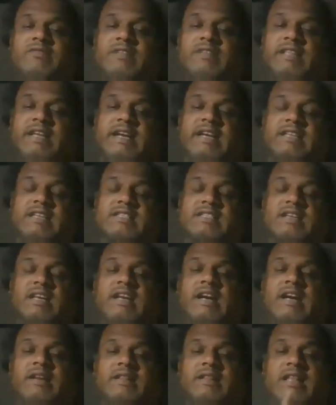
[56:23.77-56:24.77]
with AIDS girl
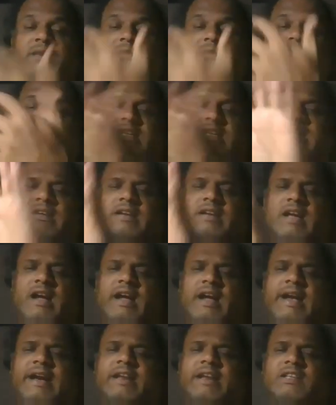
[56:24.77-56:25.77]
and then basically
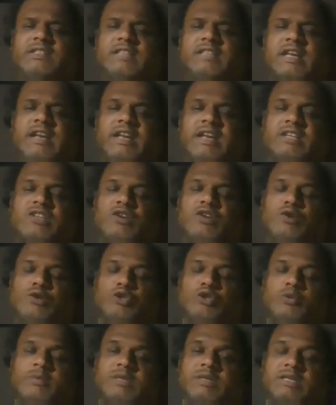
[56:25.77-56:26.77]
end his generation also.